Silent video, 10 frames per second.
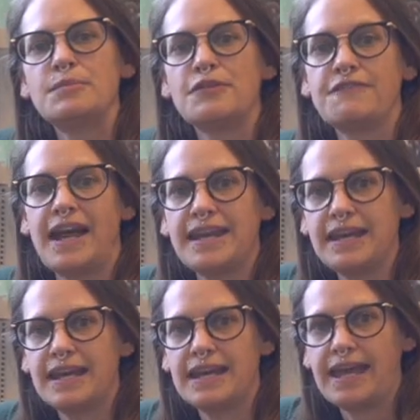
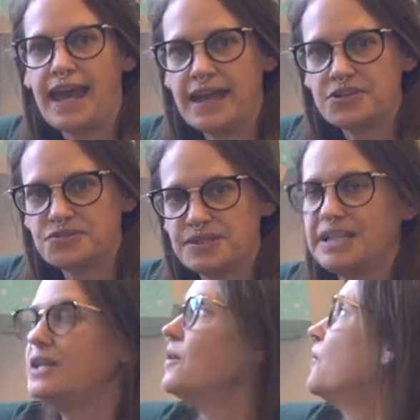Providing a cat
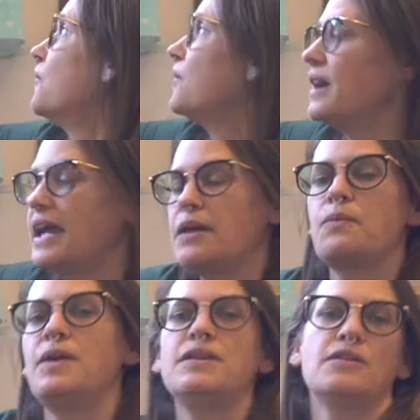tree or a
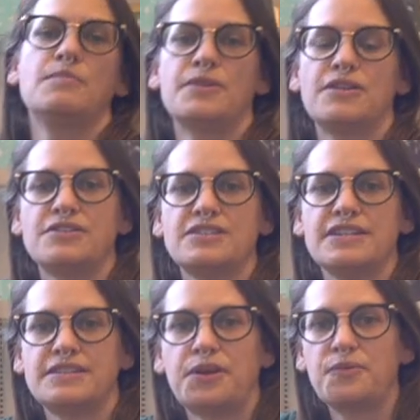window perch
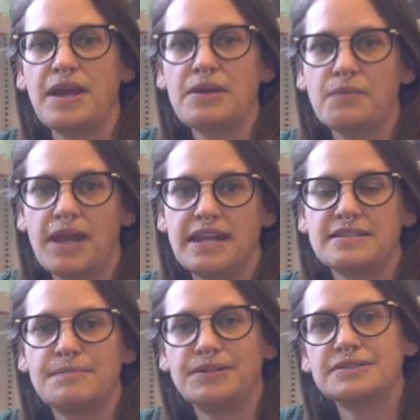is a great way
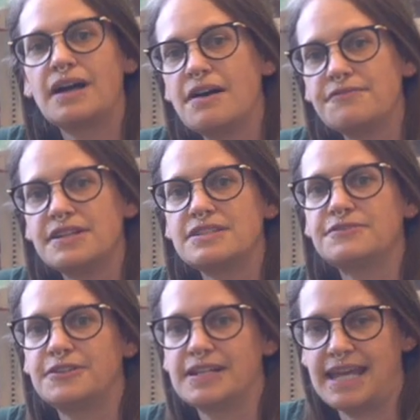to build confidence
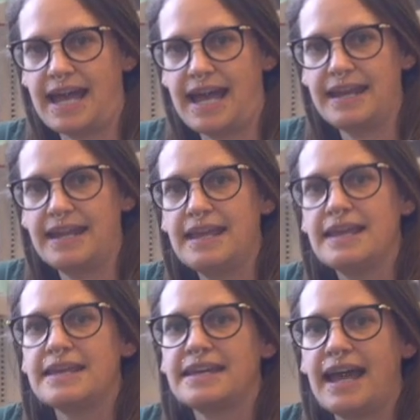for a cat.
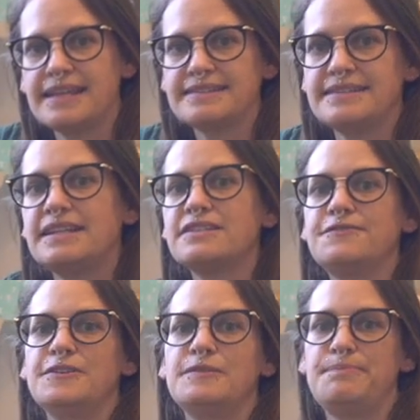Cats need to
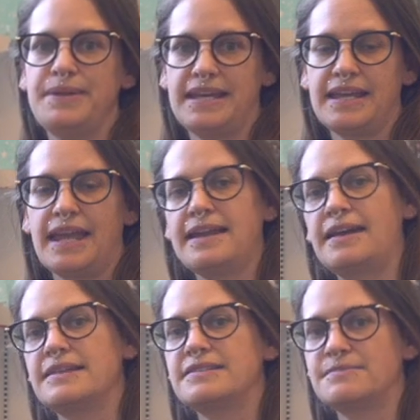feel big and
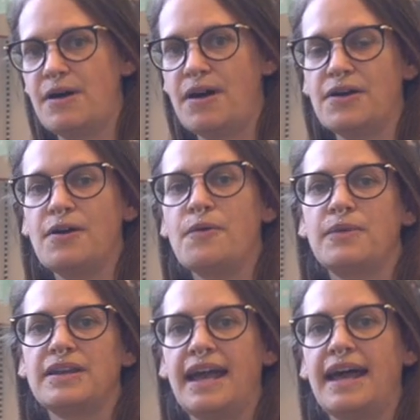not small.
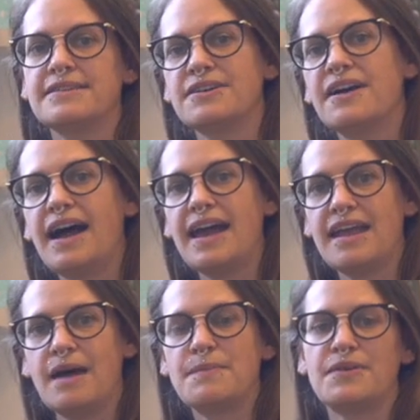When cats are
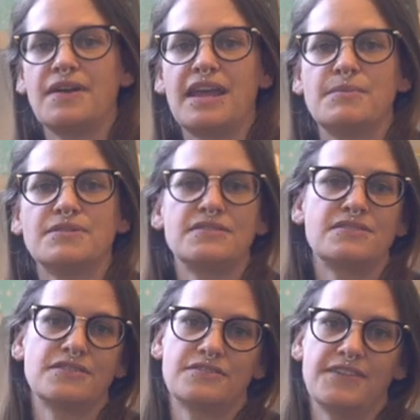high up, they're able to
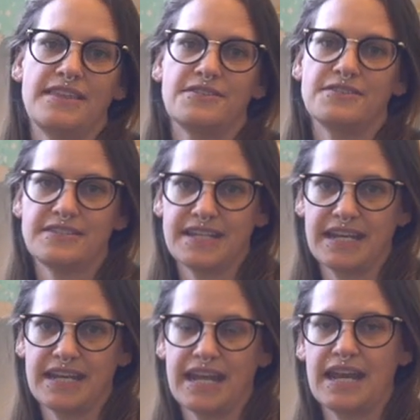survey their
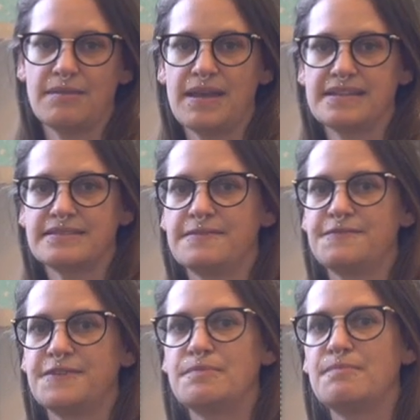scene and it makes them
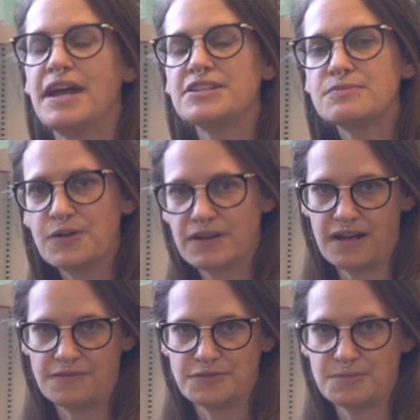feel much more
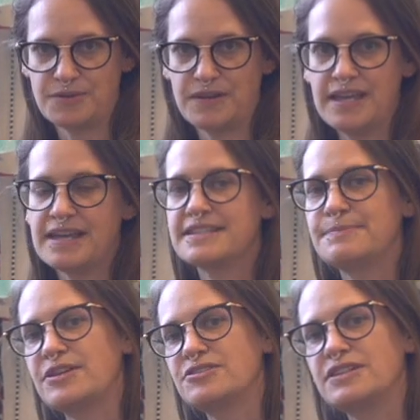comfortable,
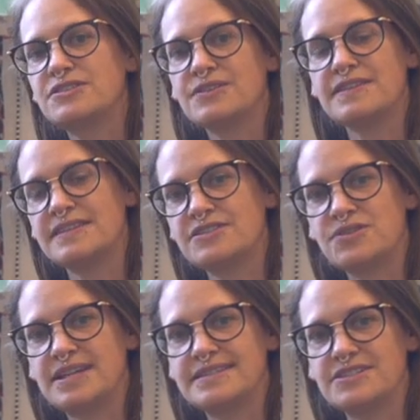especially during this
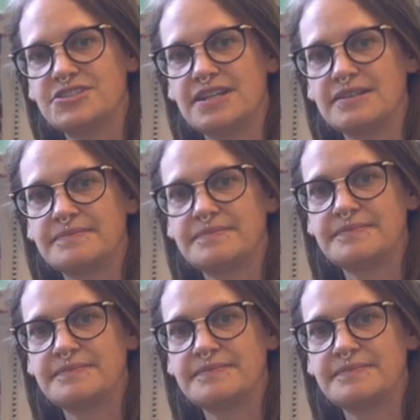transition.